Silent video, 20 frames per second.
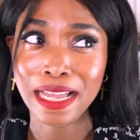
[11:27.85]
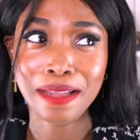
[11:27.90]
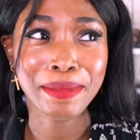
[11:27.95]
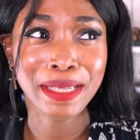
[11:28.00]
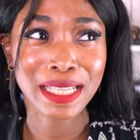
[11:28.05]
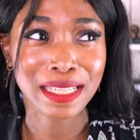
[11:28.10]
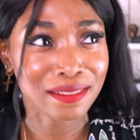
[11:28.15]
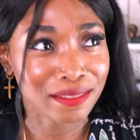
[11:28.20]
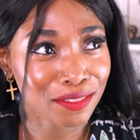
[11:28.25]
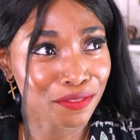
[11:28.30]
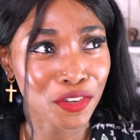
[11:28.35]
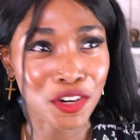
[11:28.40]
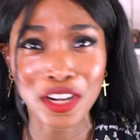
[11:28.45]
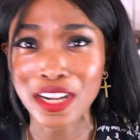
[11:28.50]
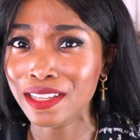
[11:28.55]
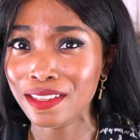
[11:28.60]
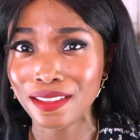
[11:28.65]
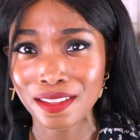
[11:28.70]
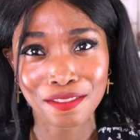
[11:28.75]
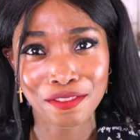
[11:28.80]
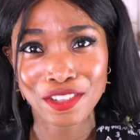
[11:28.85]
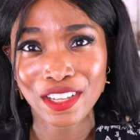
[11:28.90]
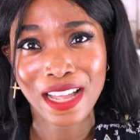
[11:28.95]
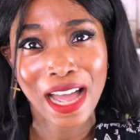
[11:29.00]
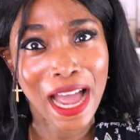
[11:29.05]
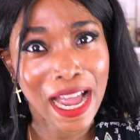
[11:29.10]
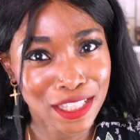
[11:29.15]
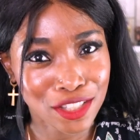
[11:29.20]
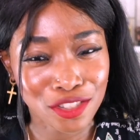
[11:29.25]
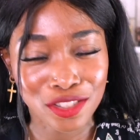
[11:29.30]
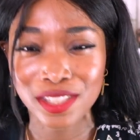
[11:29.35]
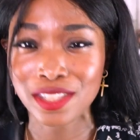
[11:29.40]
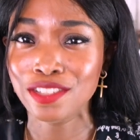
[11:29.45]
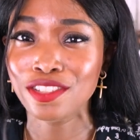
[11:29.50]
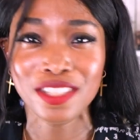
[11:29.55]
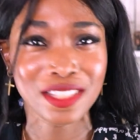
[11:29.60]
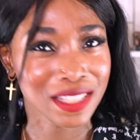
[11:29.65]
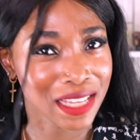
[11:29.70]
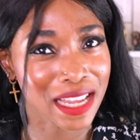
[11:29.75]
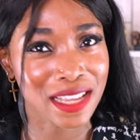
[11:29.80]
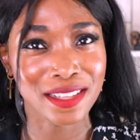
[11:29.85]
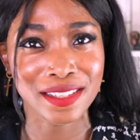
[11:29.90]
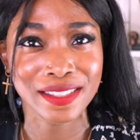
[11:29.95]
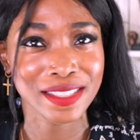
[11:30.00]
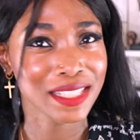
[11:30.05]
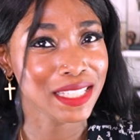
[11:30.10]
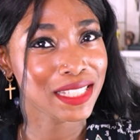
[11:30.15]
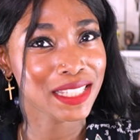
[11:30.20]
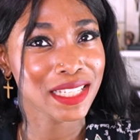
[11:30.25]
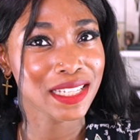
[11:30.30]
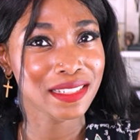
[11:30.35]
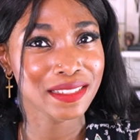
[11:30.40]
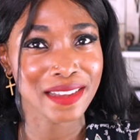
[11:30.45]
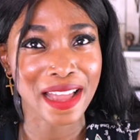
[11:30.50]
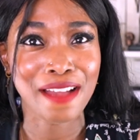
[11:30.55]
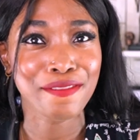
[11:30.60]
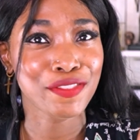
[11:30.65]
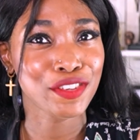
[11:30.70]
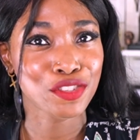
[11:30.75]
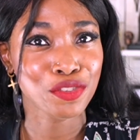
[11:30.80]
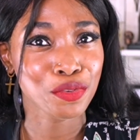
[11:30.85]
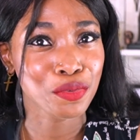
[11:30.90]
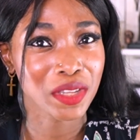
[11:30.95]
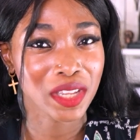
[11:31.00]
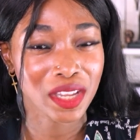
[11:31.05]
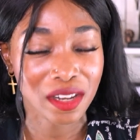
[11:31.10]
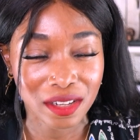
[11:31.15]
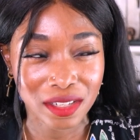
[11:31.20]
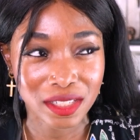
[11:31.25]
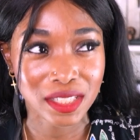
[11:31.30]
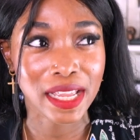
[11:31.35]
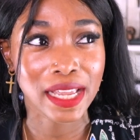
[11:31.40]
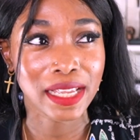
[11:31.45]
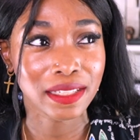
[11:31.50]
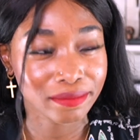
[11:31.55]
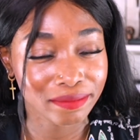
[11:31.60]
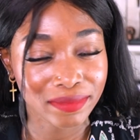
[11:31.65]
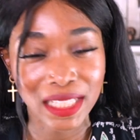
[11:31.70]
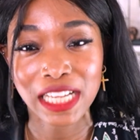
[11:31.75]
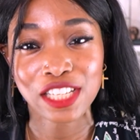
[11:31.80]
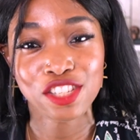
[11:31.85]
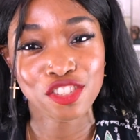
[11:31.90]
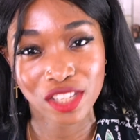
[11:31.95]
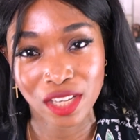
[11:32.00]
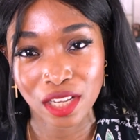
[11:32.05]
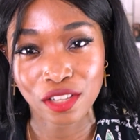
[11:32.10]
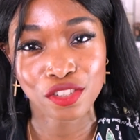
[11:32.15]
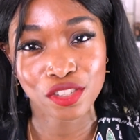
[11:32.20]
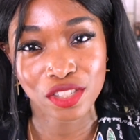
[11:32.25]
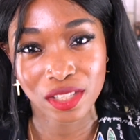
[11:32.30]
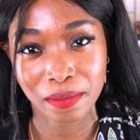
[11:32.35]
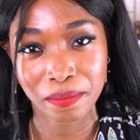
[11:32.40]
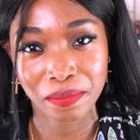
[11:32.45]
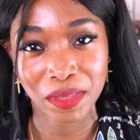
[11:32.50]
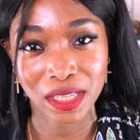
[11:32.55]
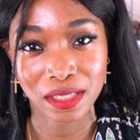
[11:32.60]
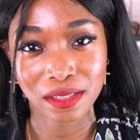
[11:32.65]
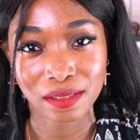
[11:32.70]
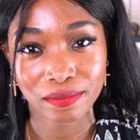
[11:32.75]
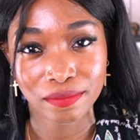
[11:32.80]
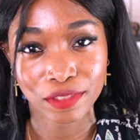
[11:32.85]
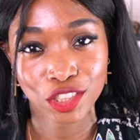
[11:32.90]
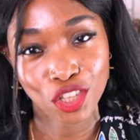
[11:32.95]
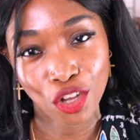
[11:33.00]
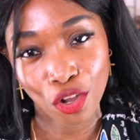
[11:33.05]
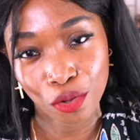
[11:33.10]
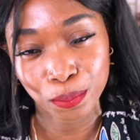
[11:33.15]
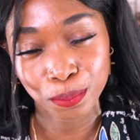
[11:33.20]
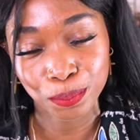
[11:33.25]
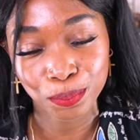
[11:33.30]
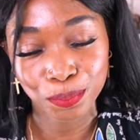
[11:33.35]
I mean, for a guy to still stay consistent after 2 years, like, that should tell you something. So